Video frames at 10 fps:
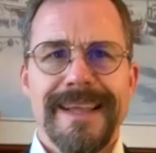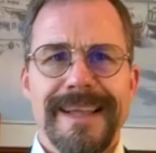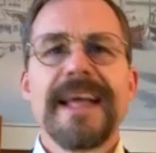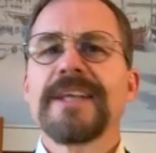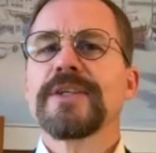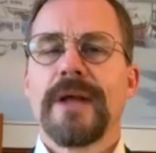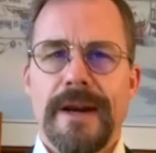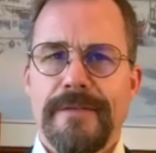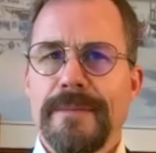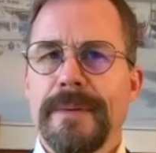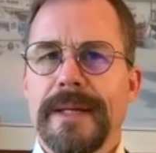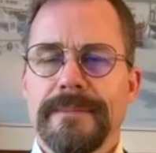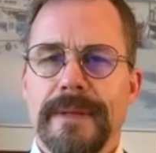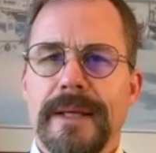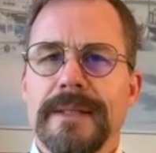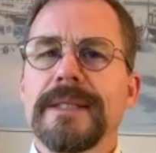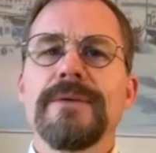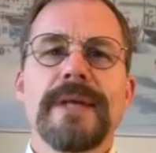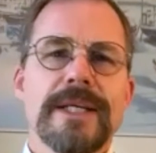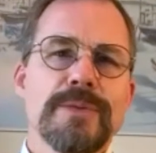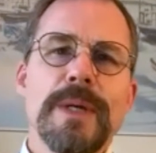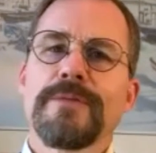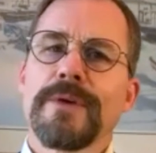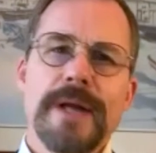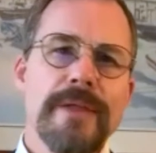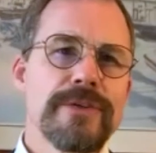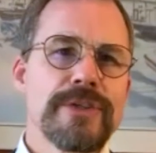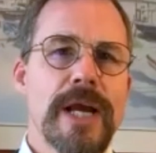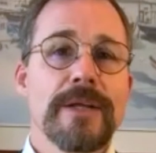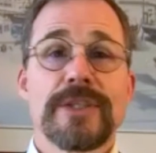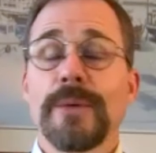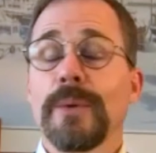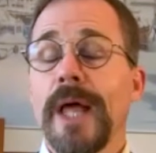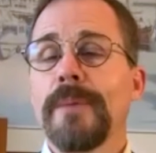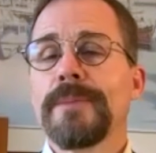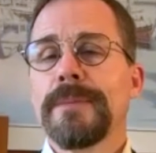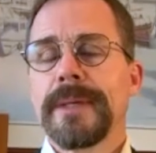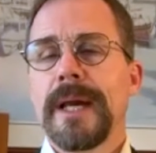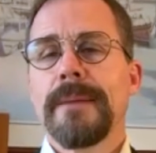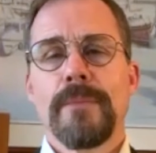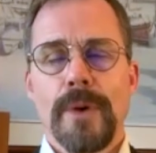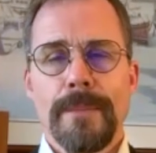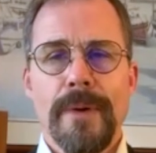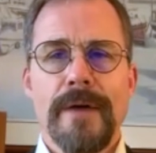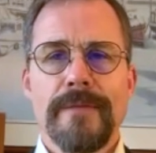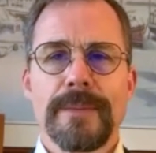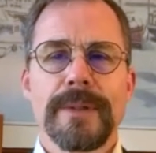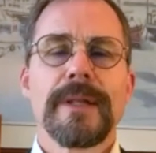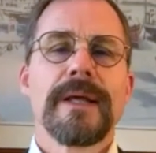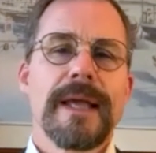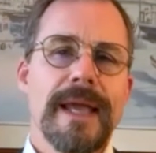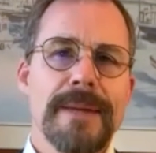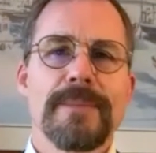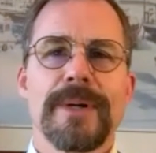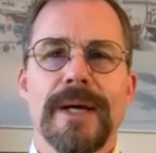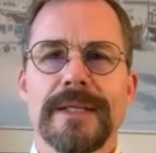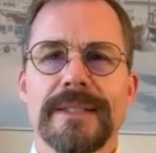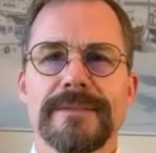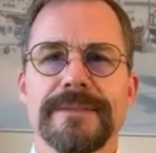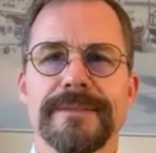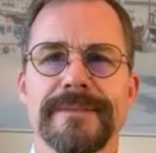Thanks a lot, everybody. See you next week for another challenge that will help you become more profitable and productive.